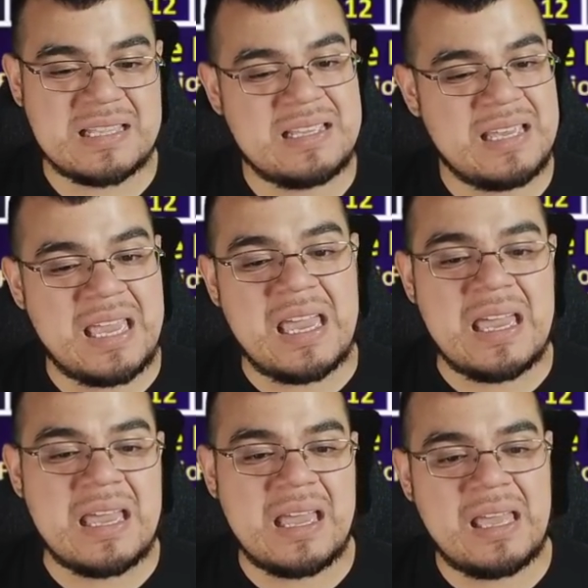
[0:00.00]

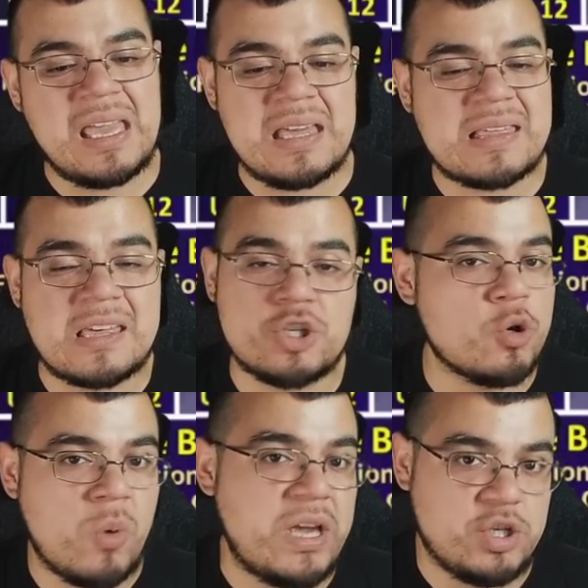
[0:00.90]
he's
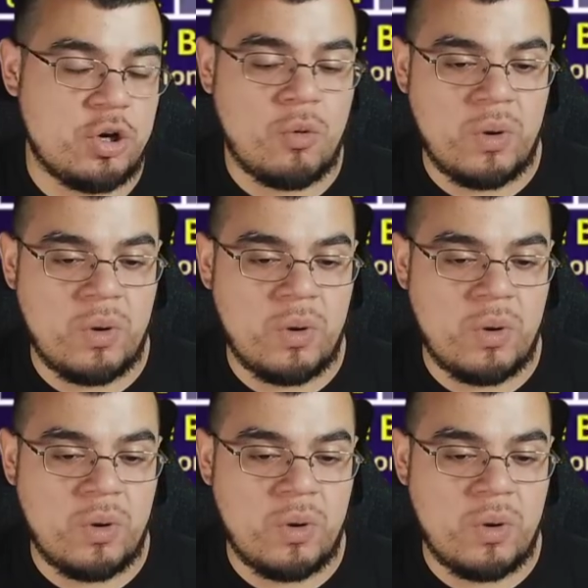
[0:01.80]
situational